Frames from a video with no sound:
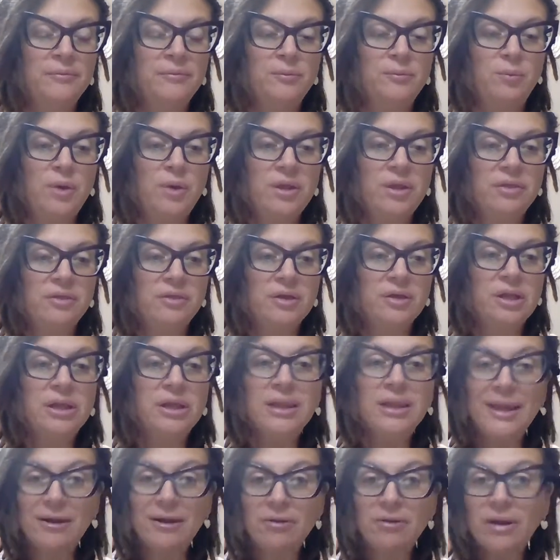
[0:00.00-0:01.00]
with
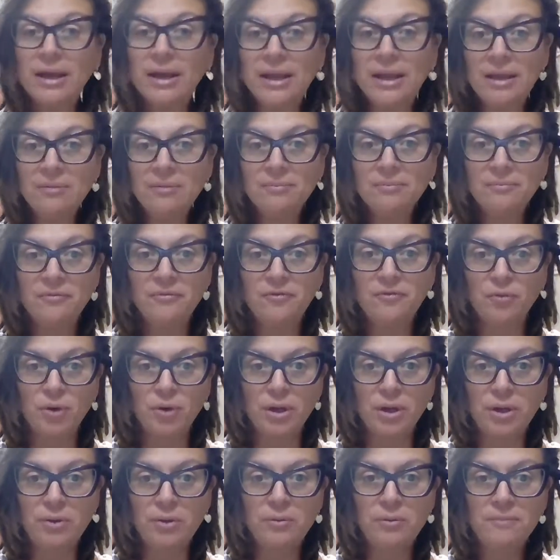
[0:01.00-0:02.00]
clarity
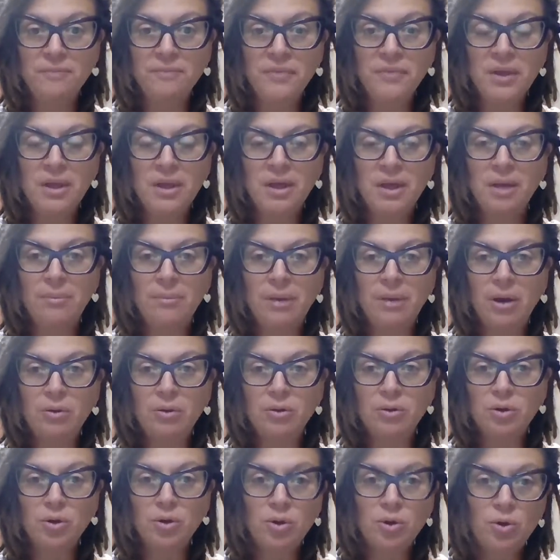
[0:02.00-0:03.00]
for you
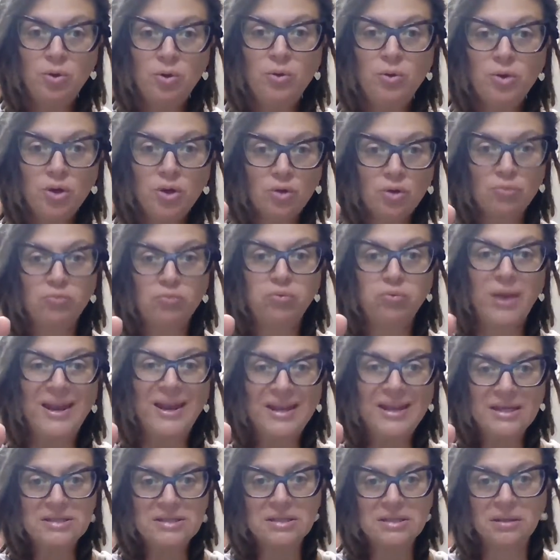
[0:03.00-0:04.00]
about who you're
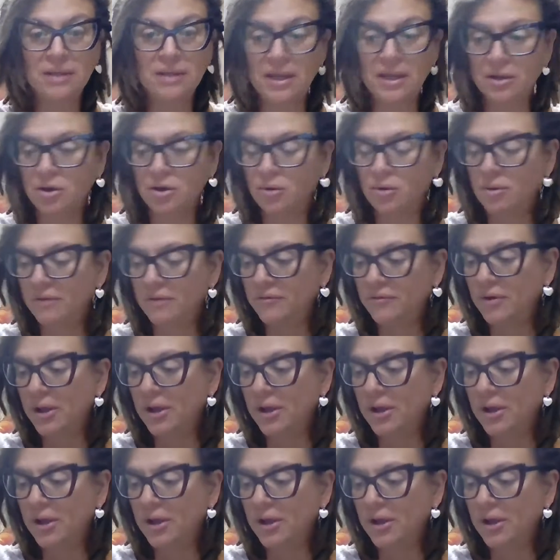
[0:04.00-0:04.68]
ready to let go of.